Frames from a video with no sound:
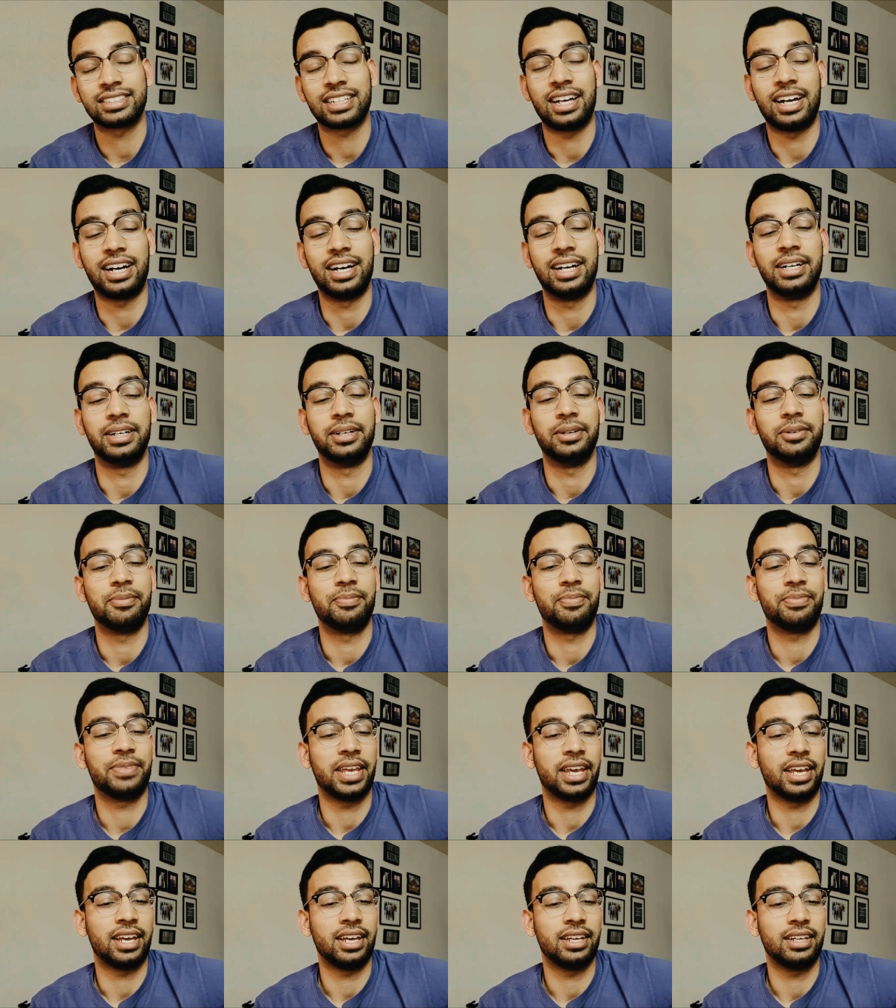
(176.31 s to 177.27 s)
Um,
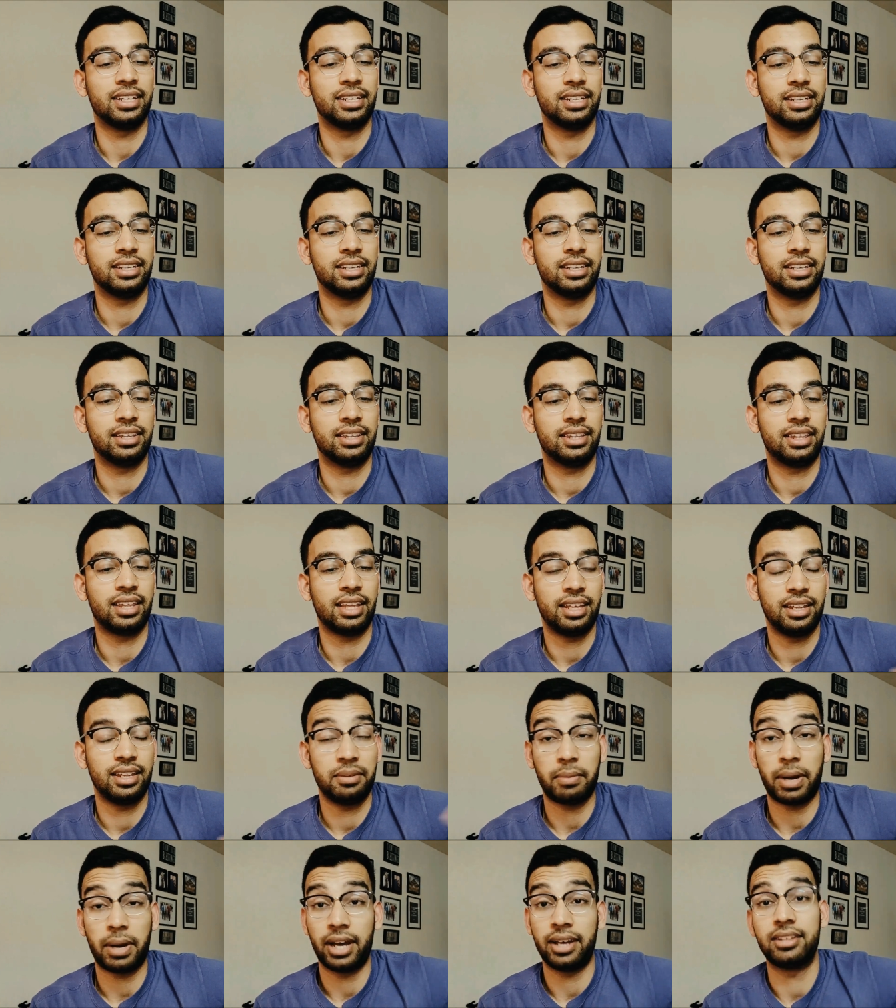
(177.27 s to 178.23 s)
and
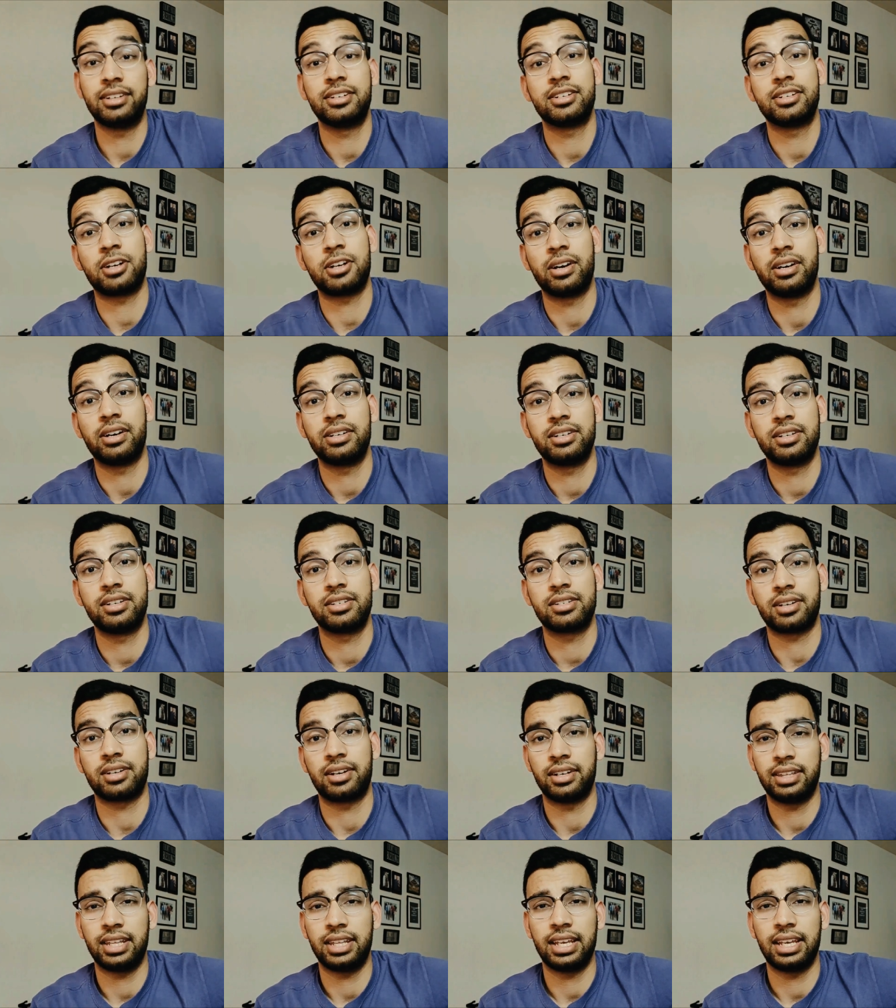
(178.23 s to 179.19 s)
then my other charges
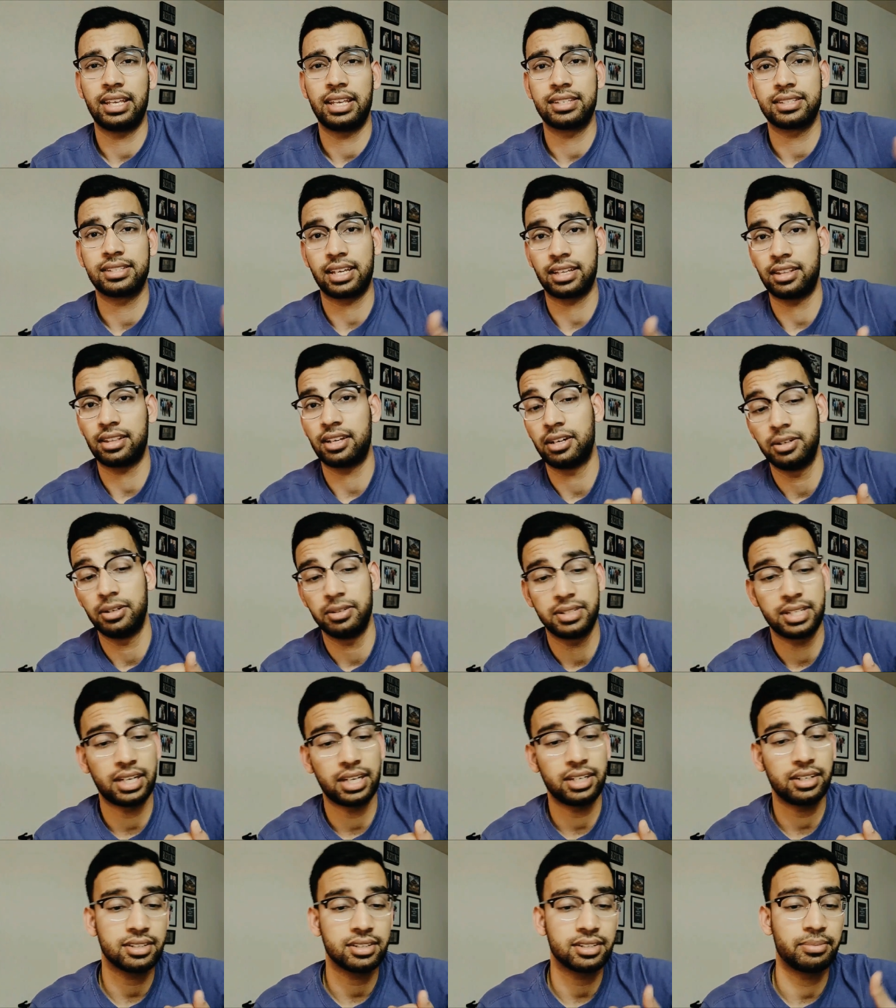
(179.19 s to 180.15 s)
are things like the
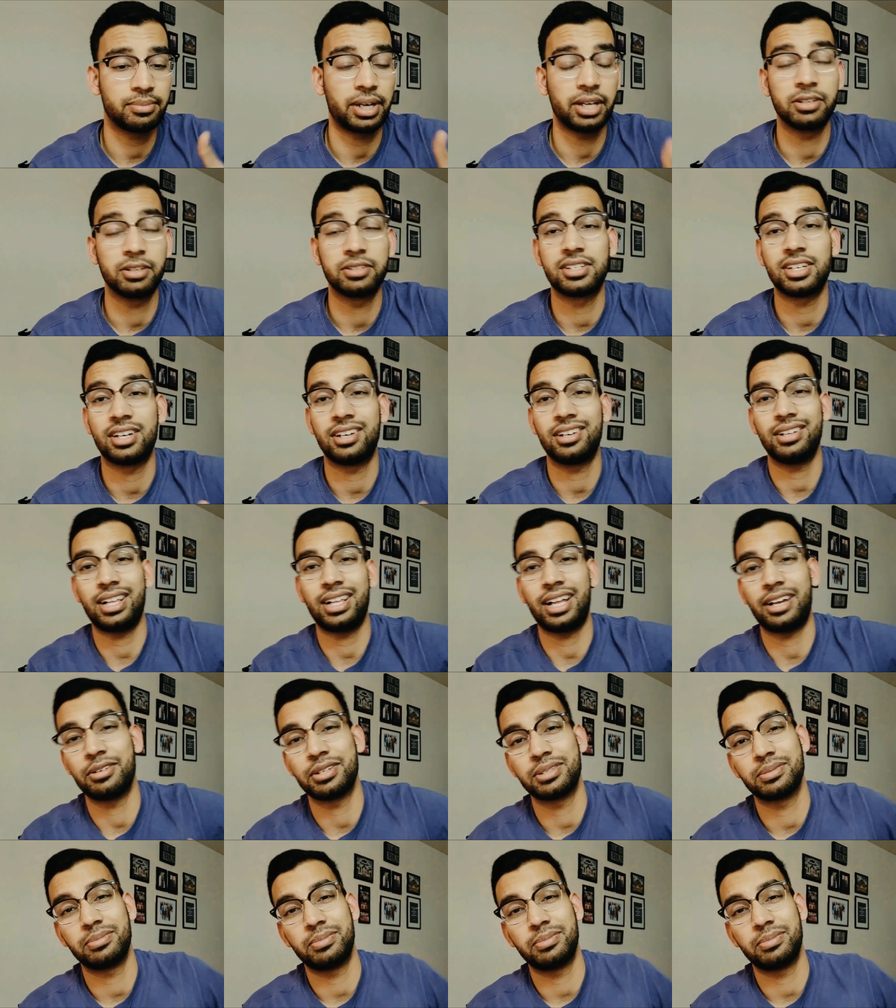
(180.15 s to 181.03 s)
hotels. My hotel I was